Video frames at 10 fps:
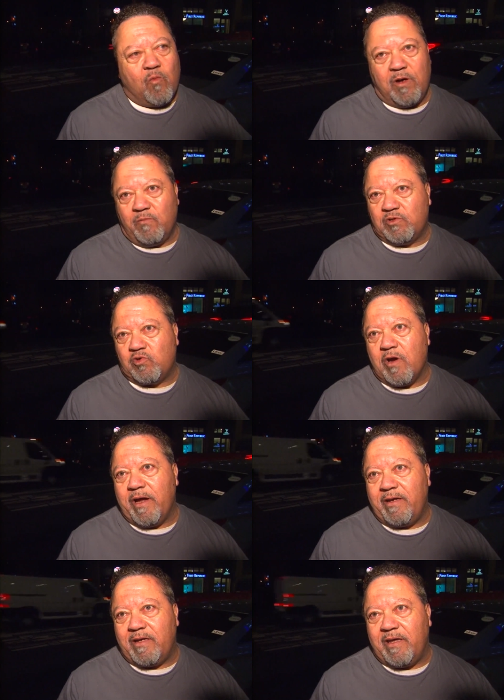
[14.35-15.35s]
One was
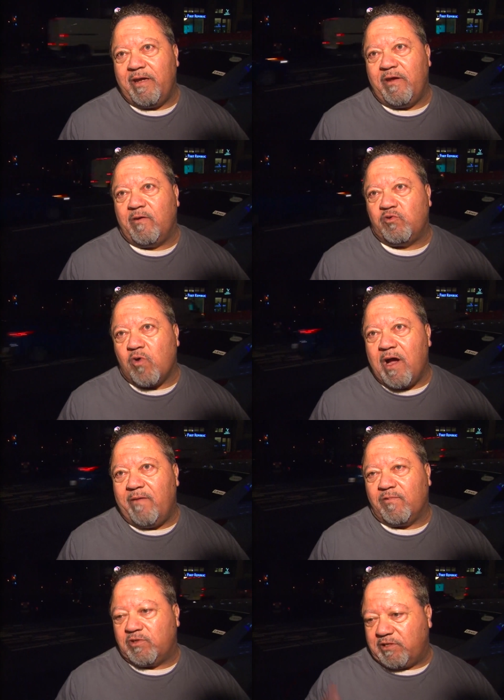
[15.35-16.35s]
trying to get in the
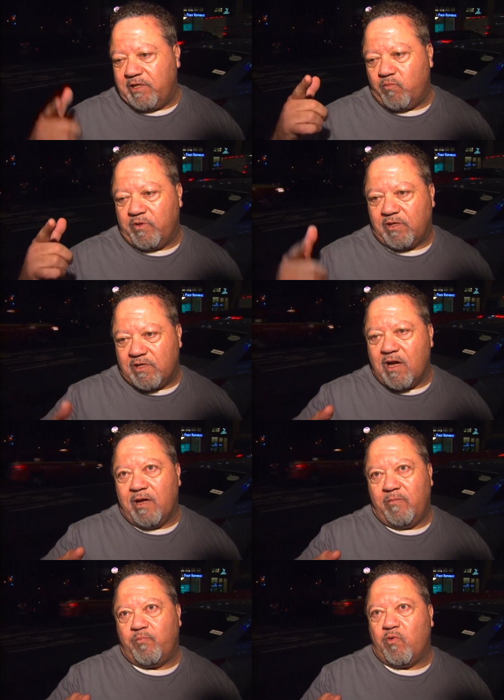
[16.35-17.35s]
driver's seat with a
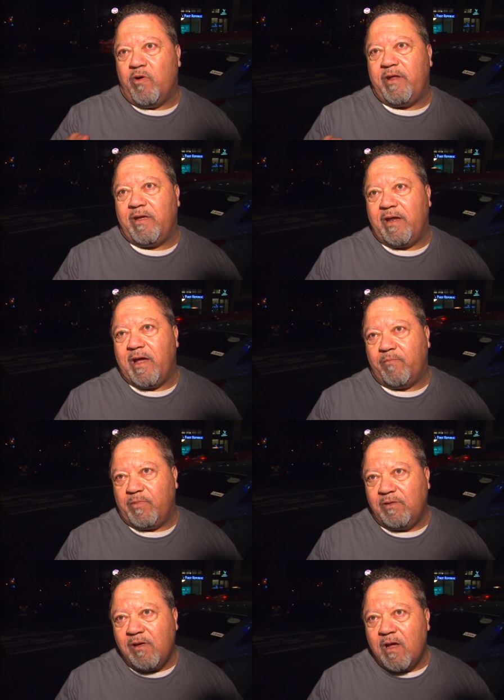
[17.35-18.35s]
gun, pointing it at
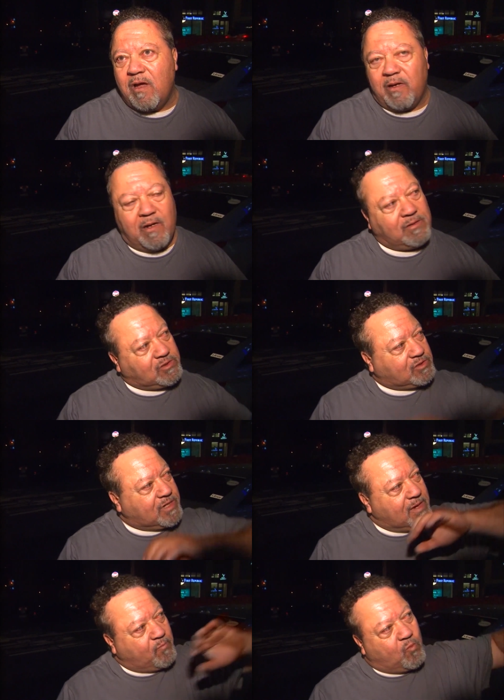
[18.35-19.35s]
me and I just
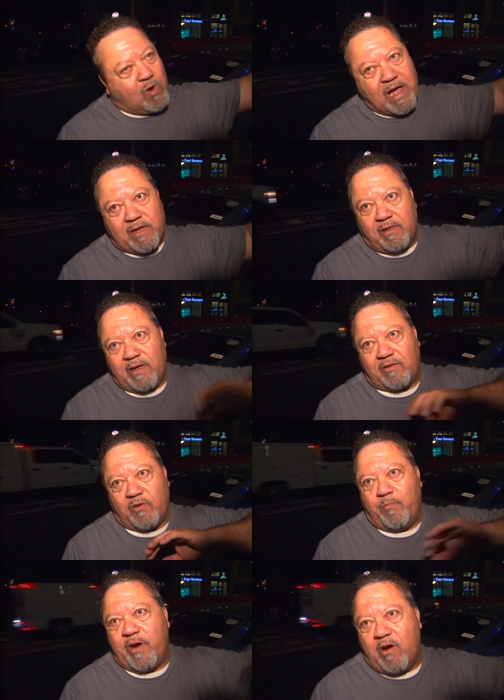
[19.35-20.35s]
kept whacking at
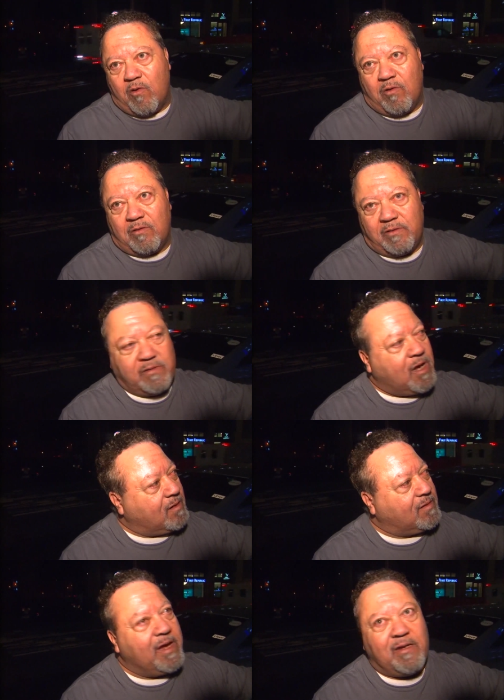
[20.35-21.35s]
the barrel and
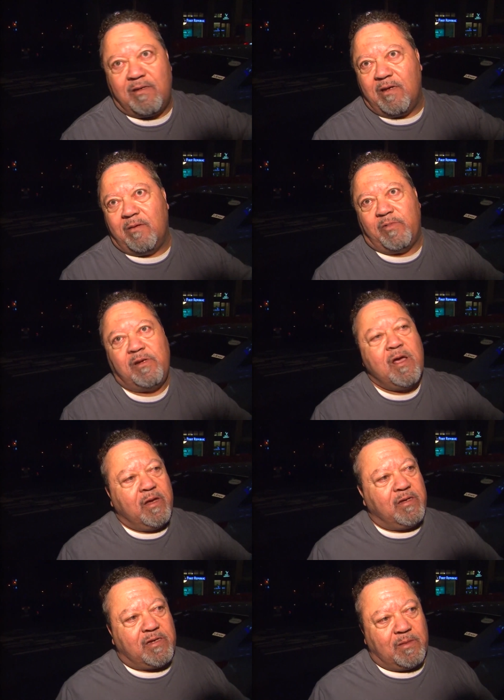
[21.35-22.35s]
not letting him and
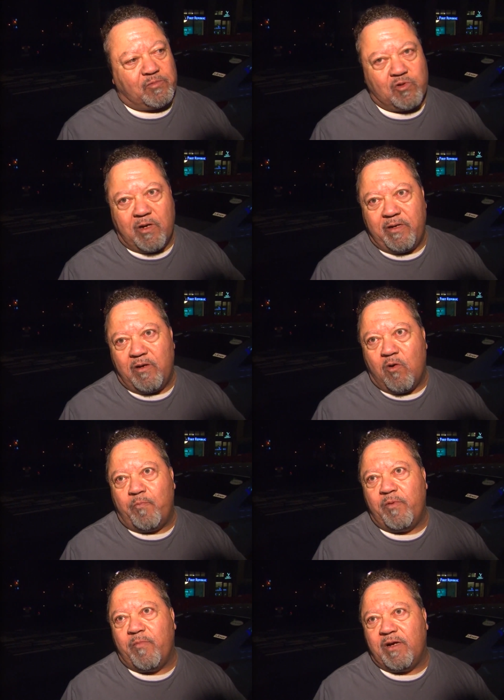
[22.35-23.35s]
he kept trying to
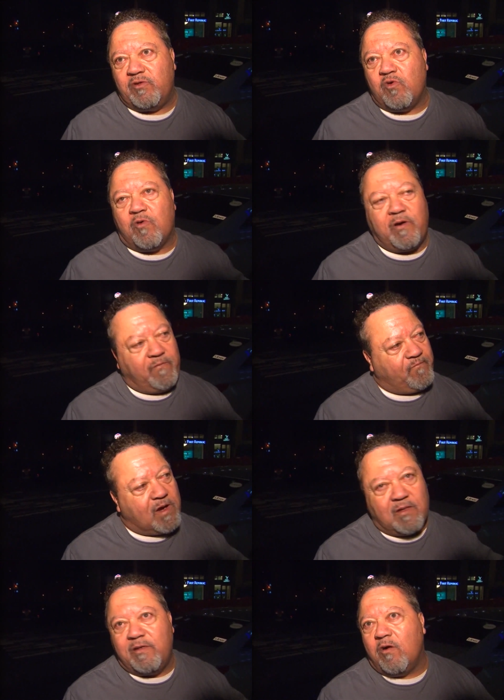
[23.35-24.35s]
open my door and he
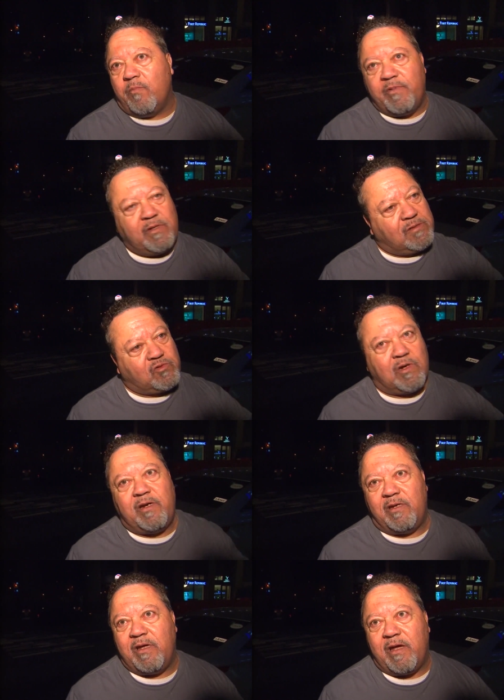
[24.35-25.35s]
finally opened it
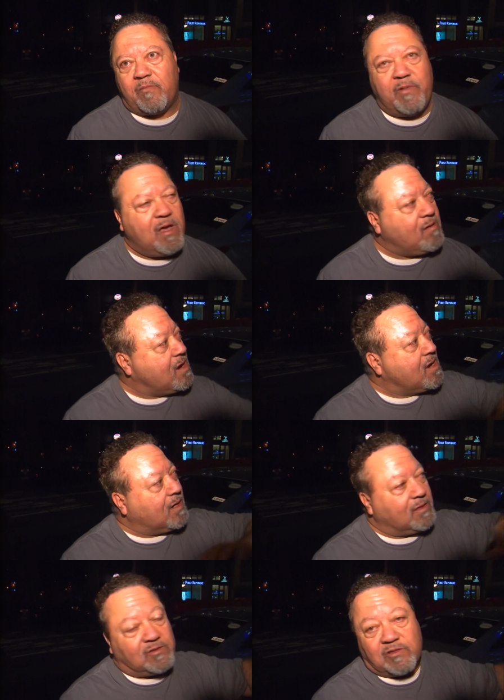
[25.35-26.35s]
tried to yank me out
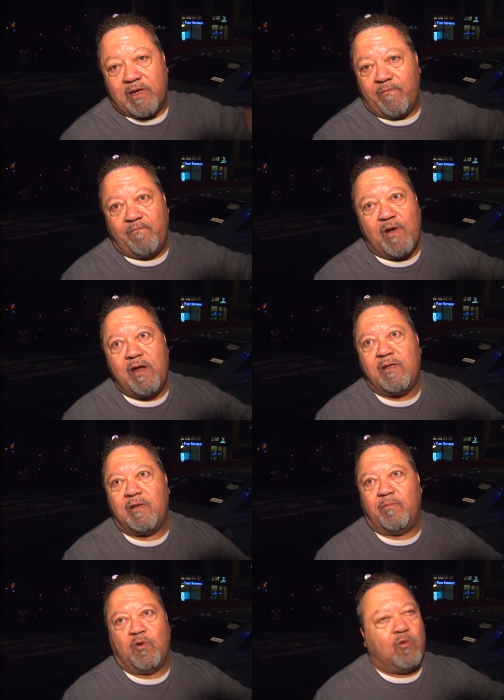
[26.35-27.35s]
and I just kept fighting
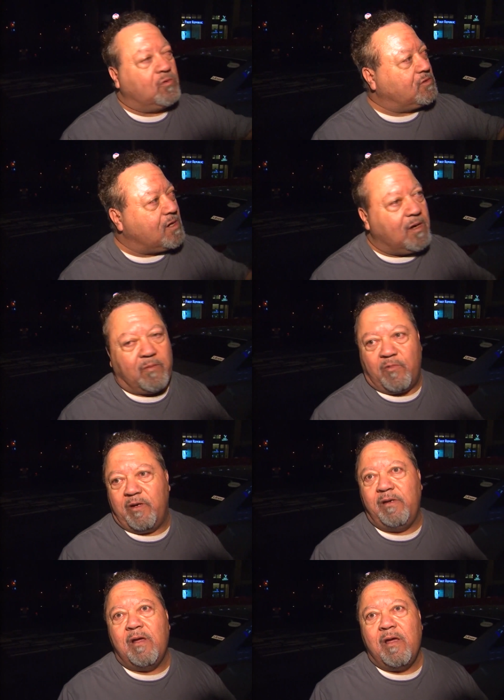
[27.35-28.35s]
him the whole time right